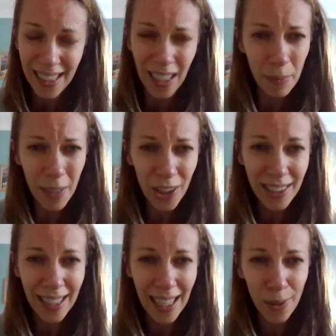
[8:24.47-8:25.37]

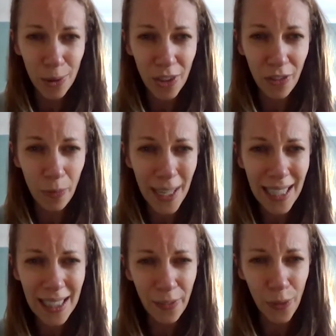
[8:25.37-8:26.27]
commission that sort of
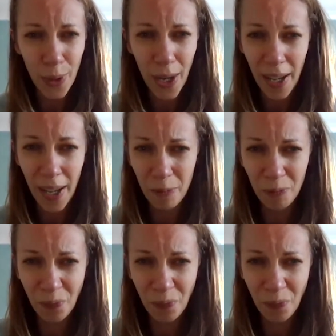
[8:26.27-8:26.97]
piece for her.